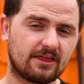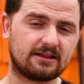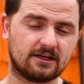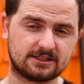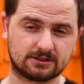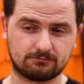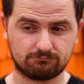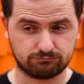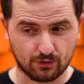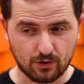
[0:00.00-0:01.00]
that it's
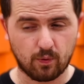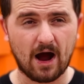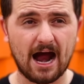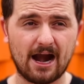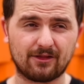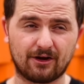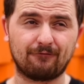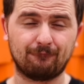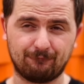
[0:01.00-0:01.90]
required, they're